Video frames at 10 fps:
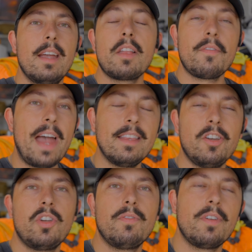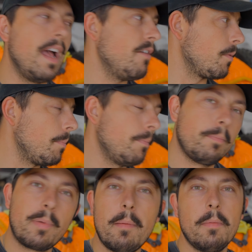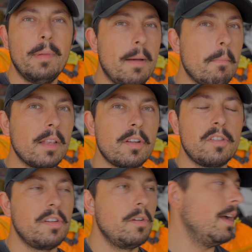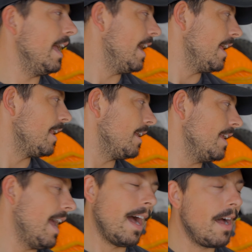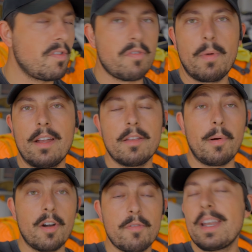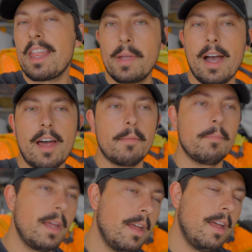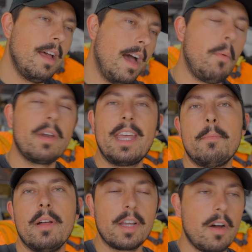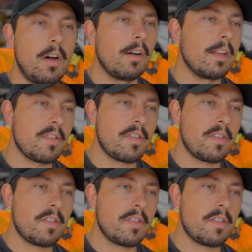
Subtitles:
because I've had this shifter now for probably a month or two. And yeah, I was just waiting on the parts. But now that we got them, I want to get them on the car. And